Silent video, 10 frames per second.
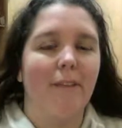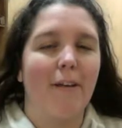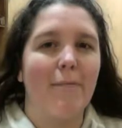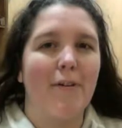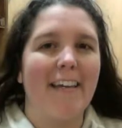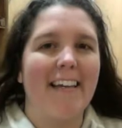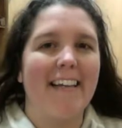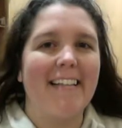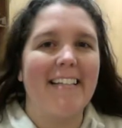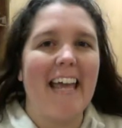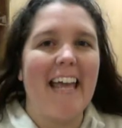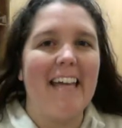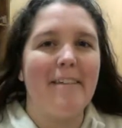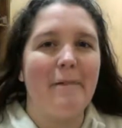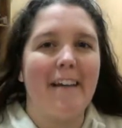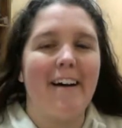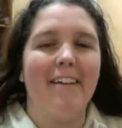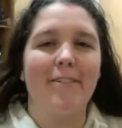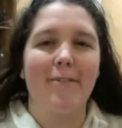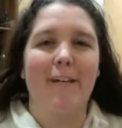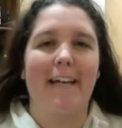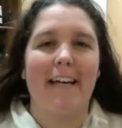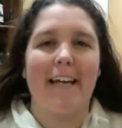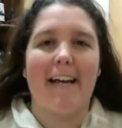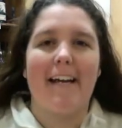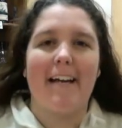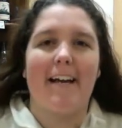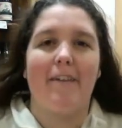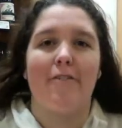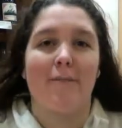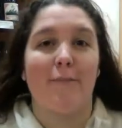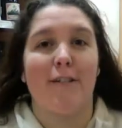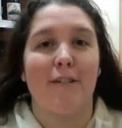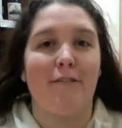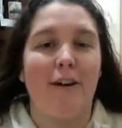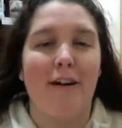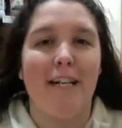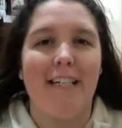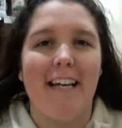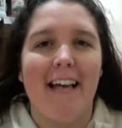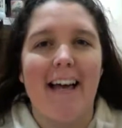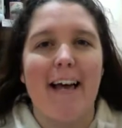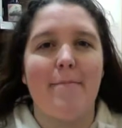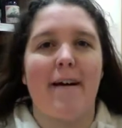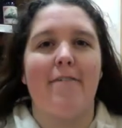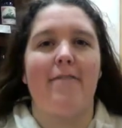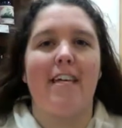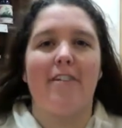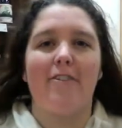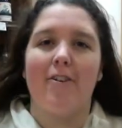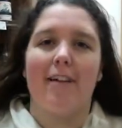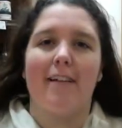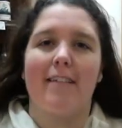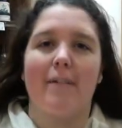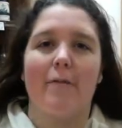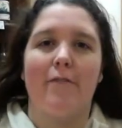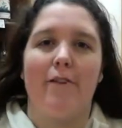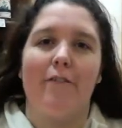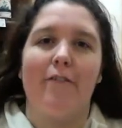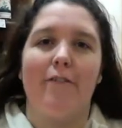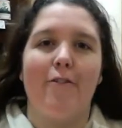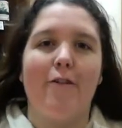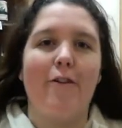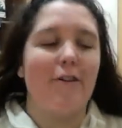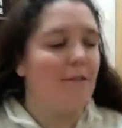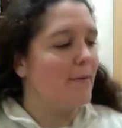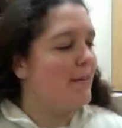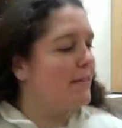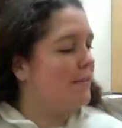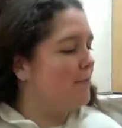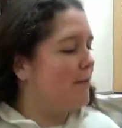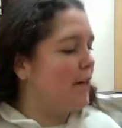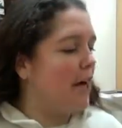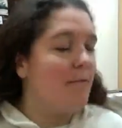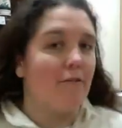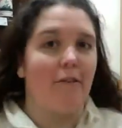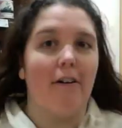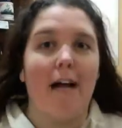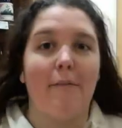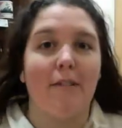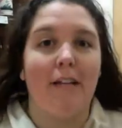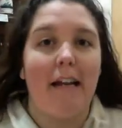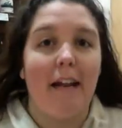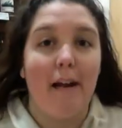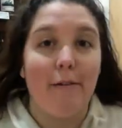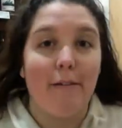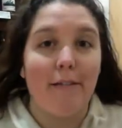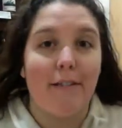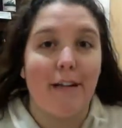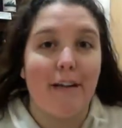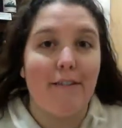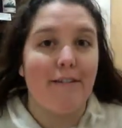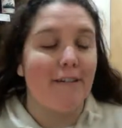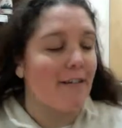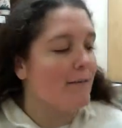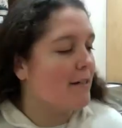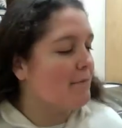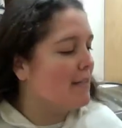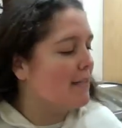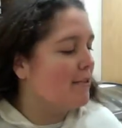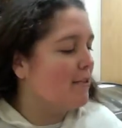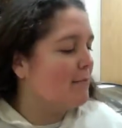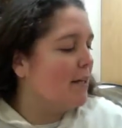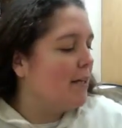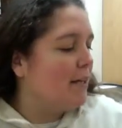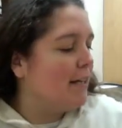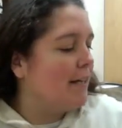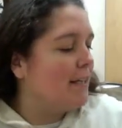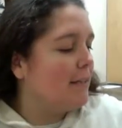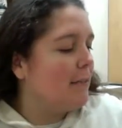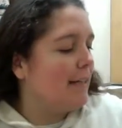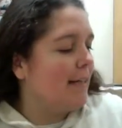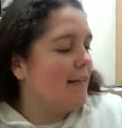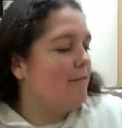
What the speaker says: Good morning. Today we are talking in our Christmas gift guide about vegan chocolates that we've got for Christmas time. I've got absolutely loads to go through, so I'm going to whiz through them nice and quickly.